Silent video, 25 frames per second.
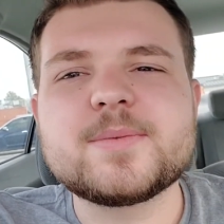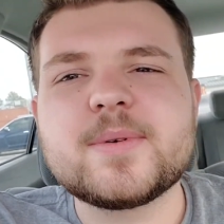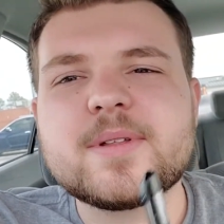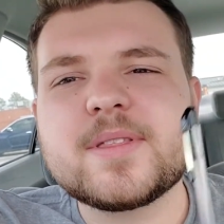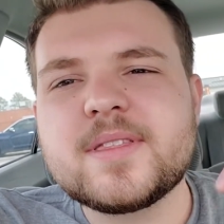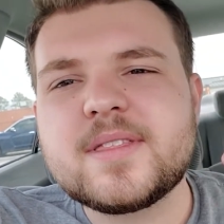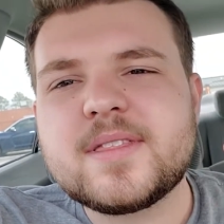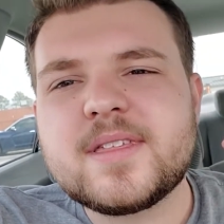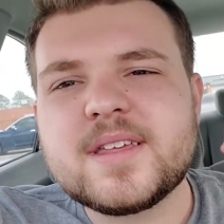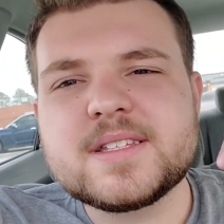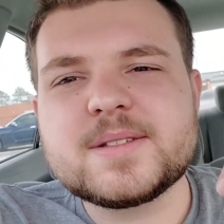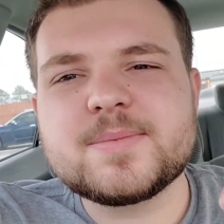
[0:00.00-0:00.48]

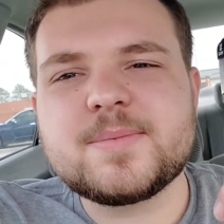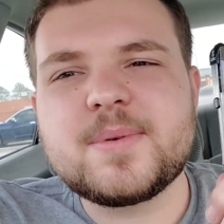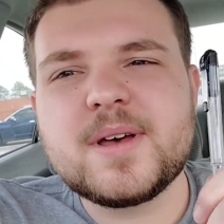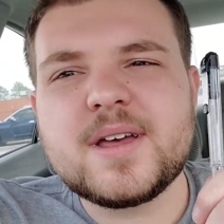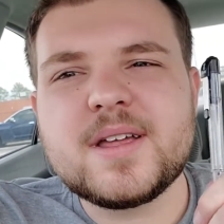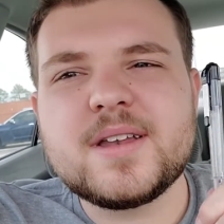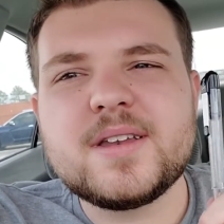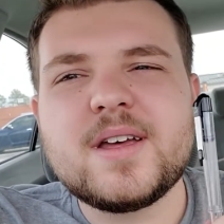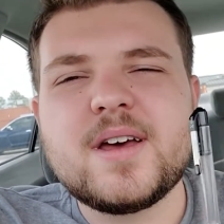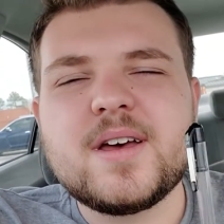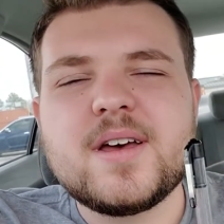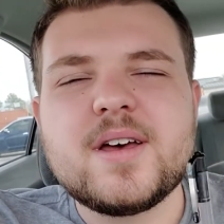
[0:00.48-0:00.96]
With this
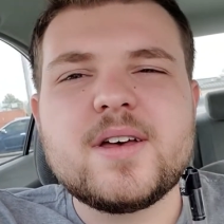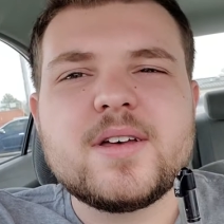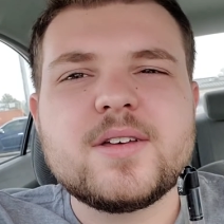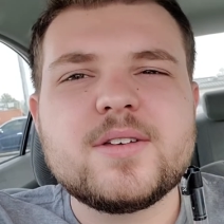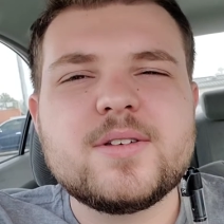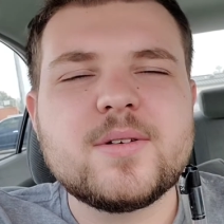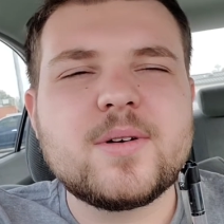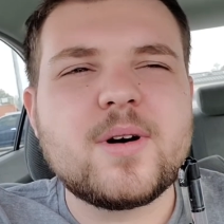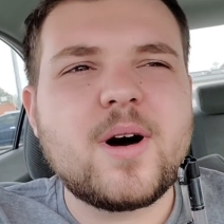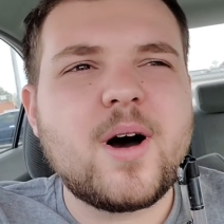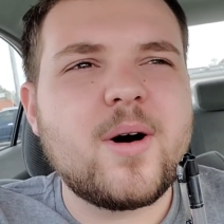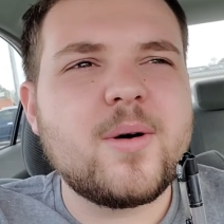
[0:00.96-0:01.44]
pen,
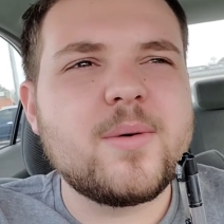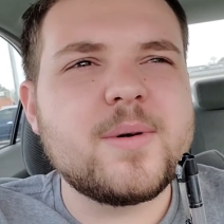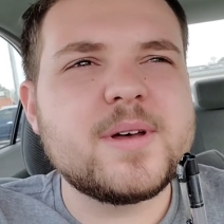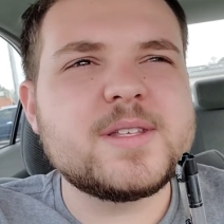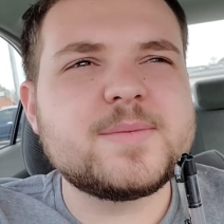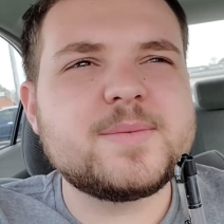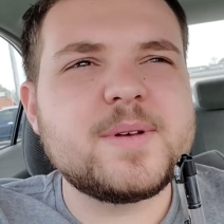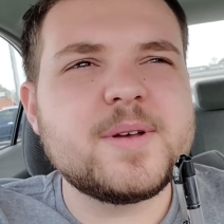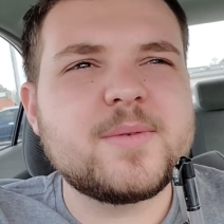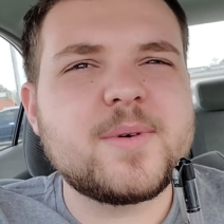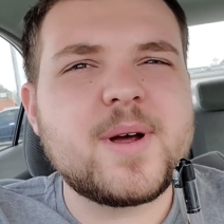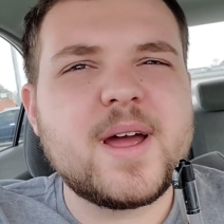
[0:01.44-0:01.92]
you'll
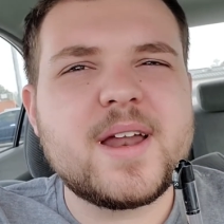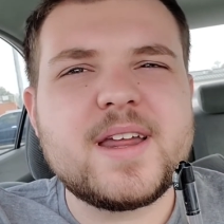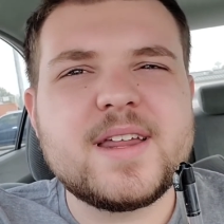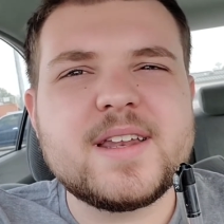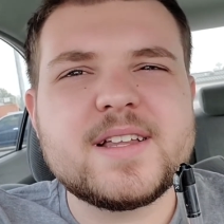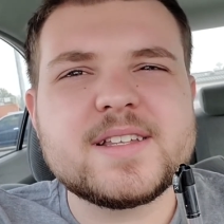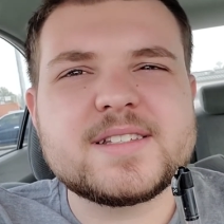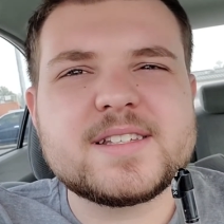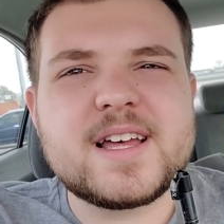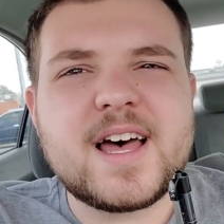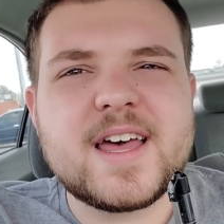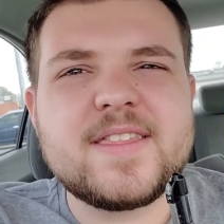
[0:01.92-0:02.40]
always be ready
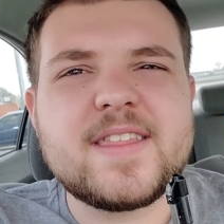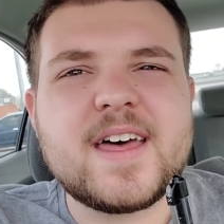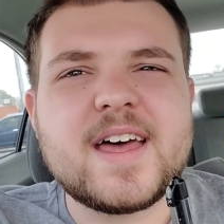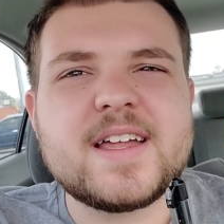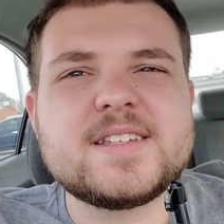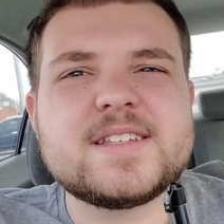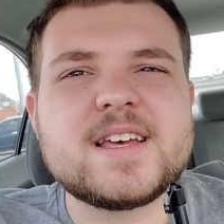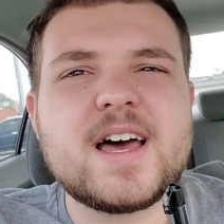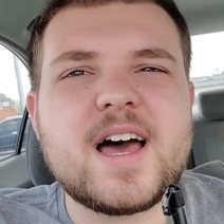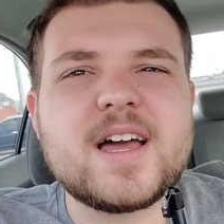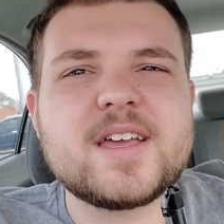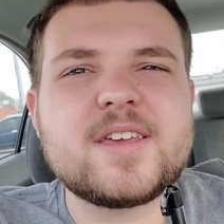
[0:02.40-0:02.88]
to sign
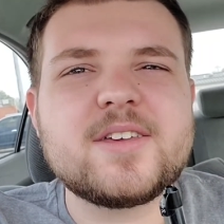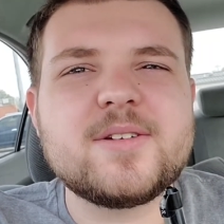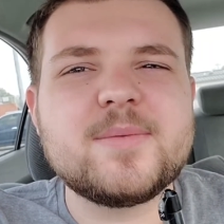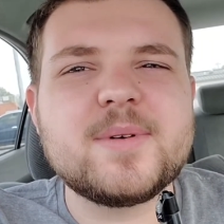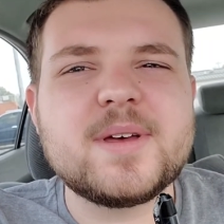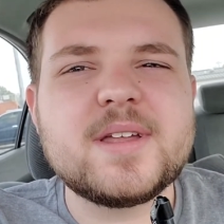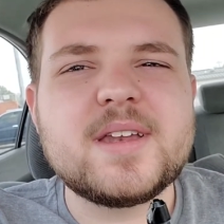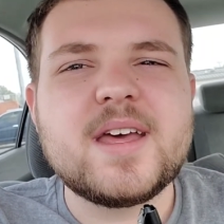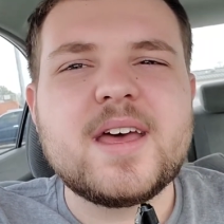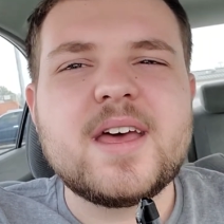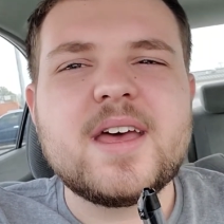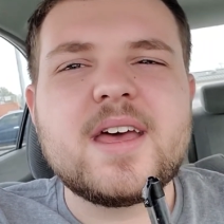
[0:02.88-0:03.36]
that
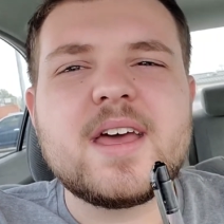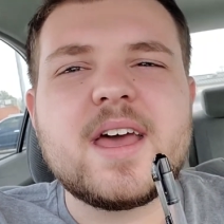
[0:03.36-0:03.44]
document,